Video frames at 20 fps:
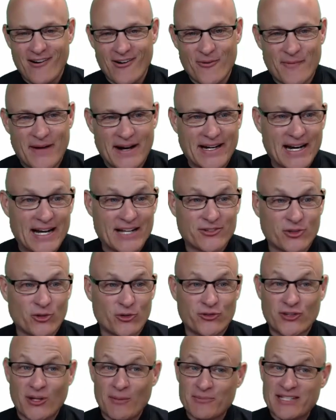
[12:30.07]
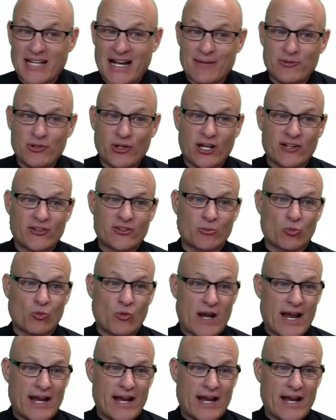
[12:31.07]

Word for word: Oh my gosh. So sometimes you get some